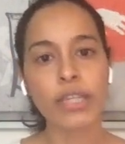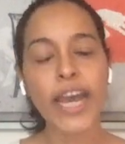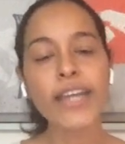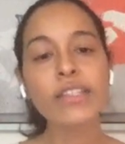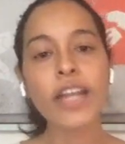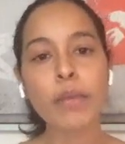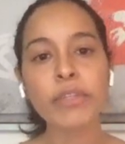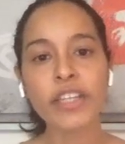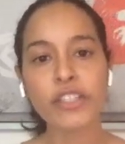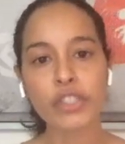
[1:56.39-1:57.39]
As an
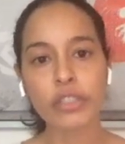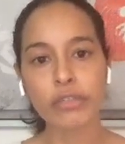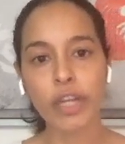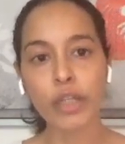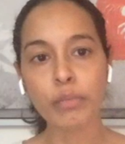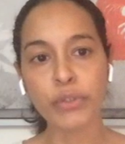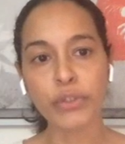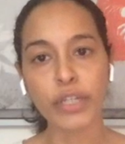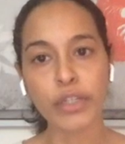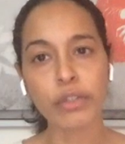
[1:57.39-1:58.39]
application developer,
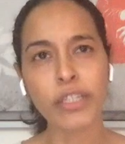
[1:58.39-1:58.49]
it